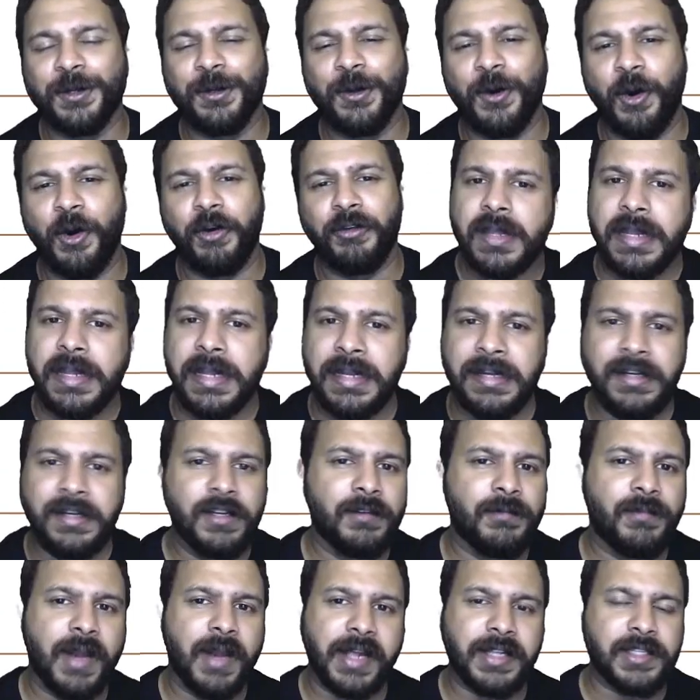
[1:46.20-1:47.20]
of
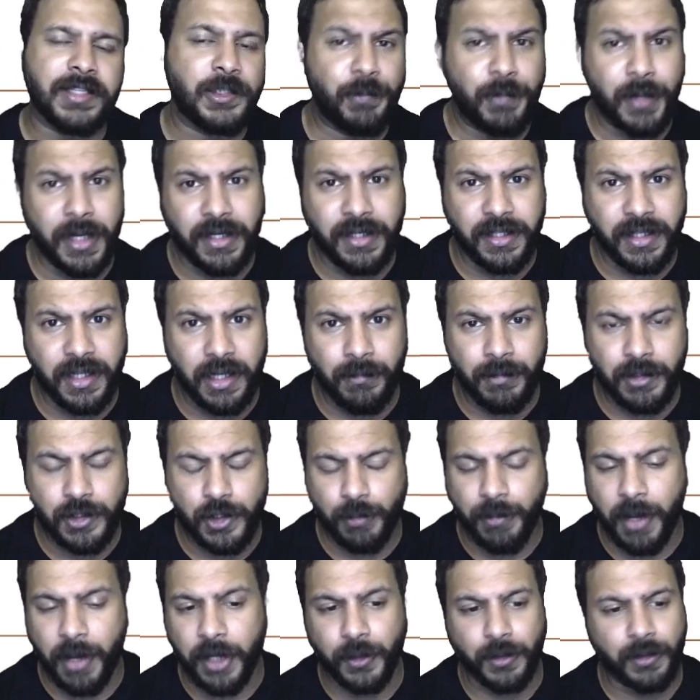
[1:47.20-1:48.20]
Indian brands Paytm and
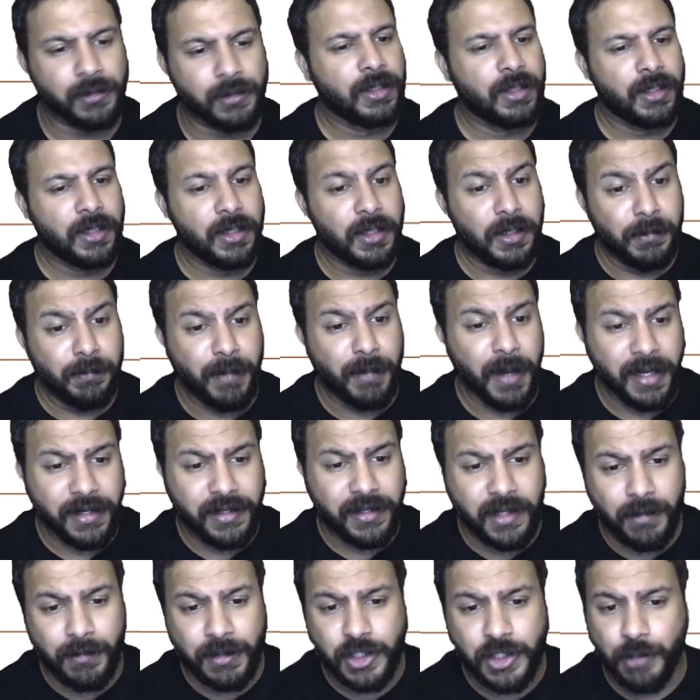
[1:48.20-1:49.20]
Zomato.
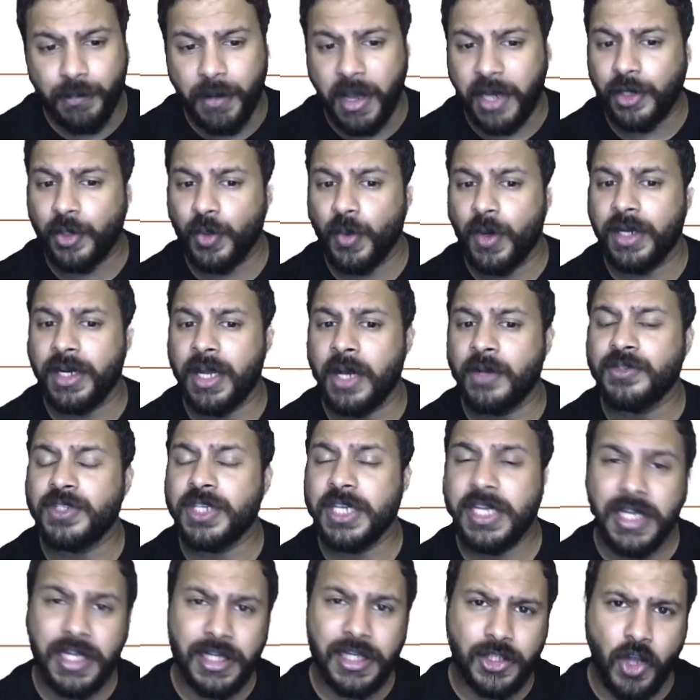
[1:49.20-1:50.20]
Paytm and Zomato
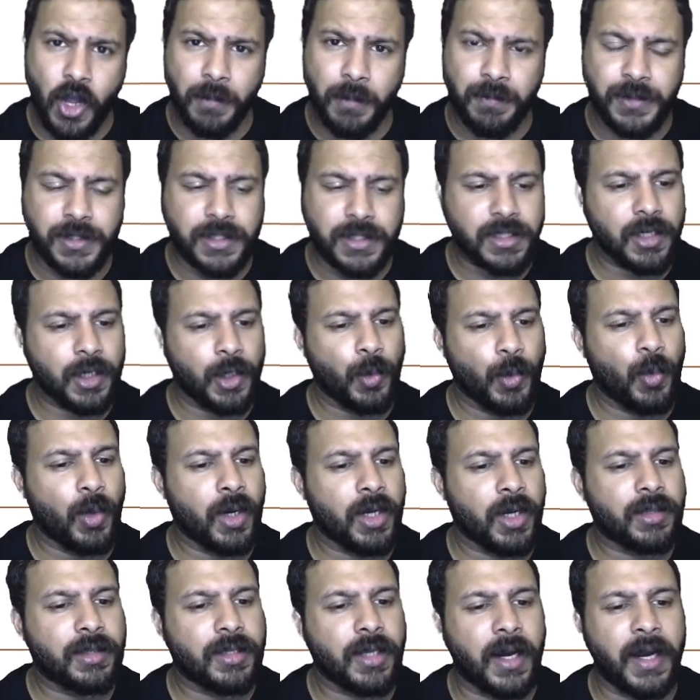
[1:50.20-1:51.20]
announced ESOPs
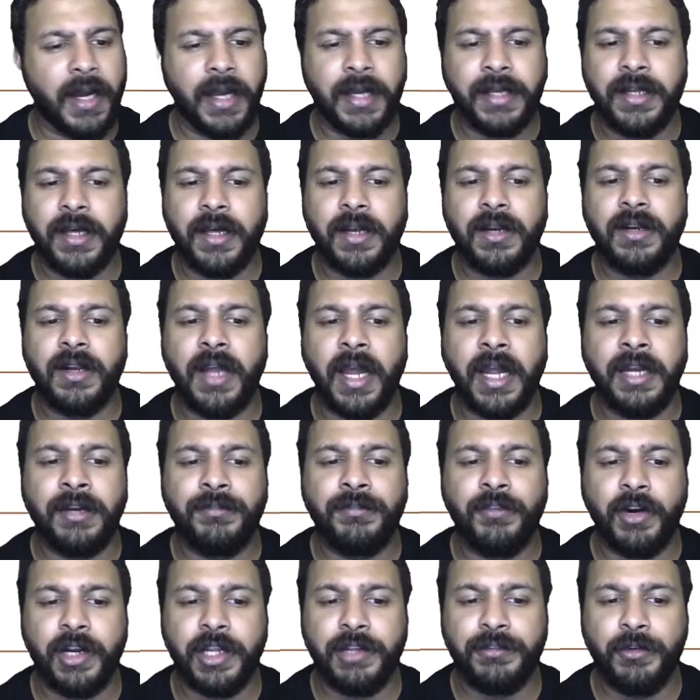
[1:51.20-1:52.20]
worth INR
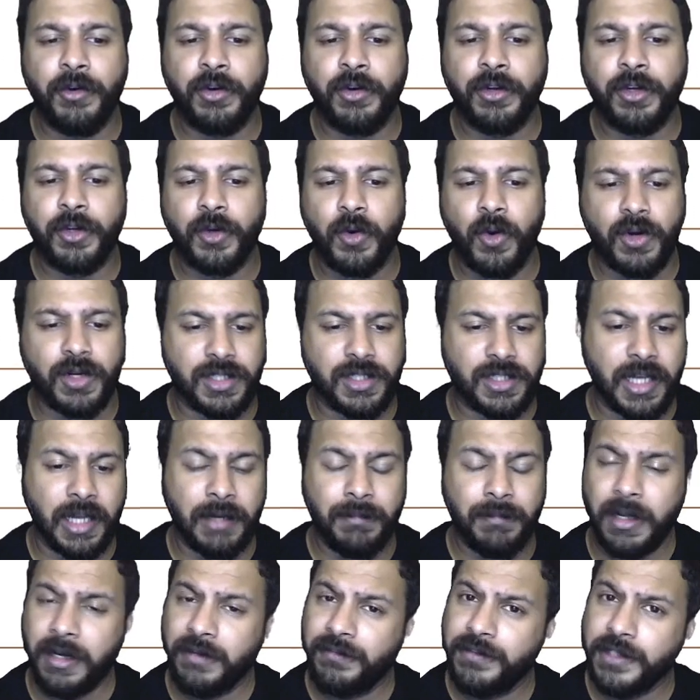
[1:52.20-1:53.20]
944 crores
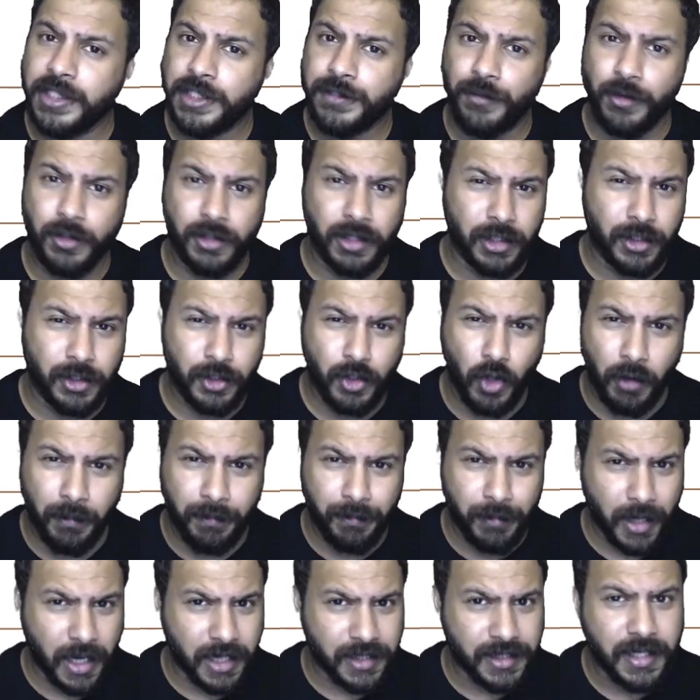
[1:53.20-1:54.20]
and benefits for the
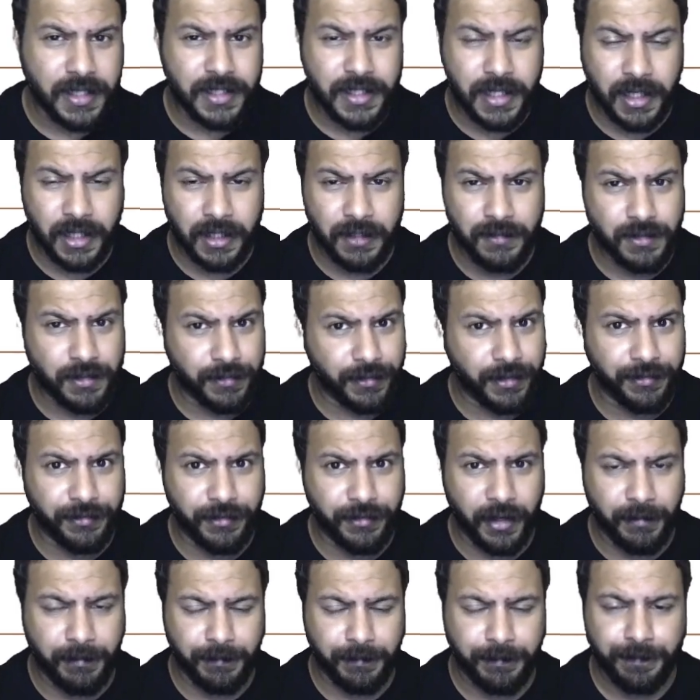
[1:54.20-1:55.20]
top brass executives of the
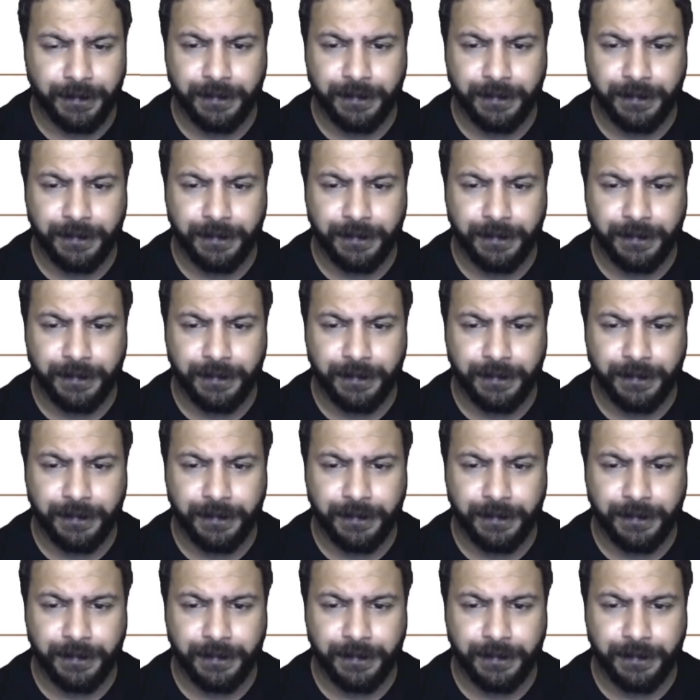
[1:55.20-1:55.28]
firm.